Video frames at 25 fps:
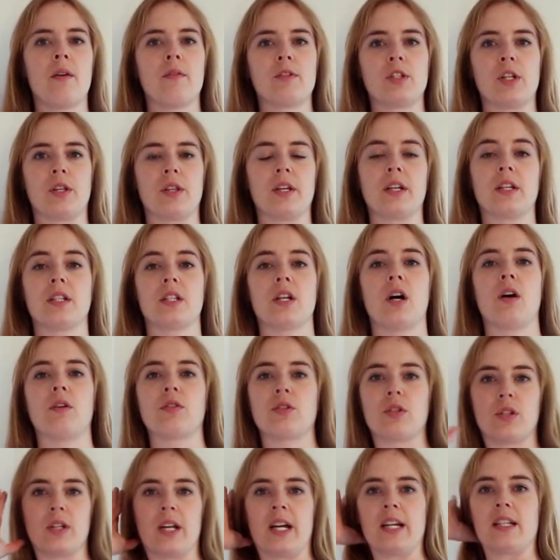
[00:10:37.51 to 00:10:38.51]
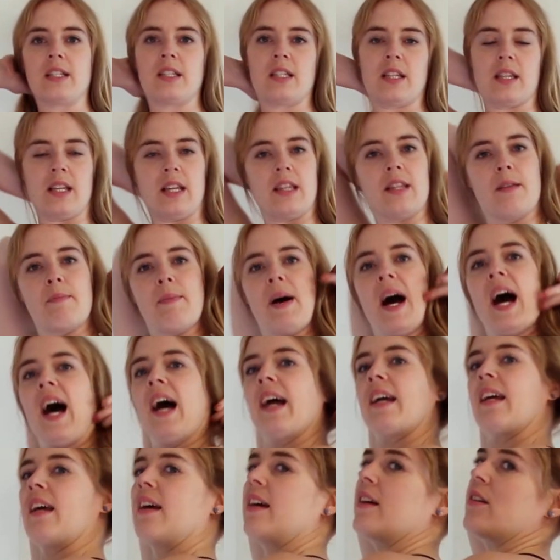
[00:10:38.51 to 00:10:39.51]
which I think is also nice. And then the
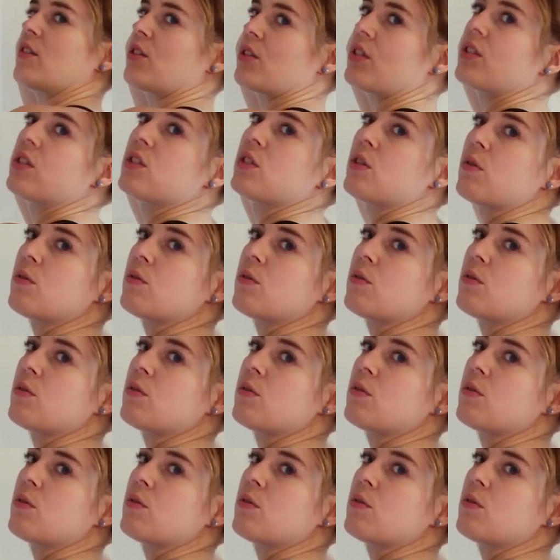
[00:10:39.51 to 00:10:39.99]
back is just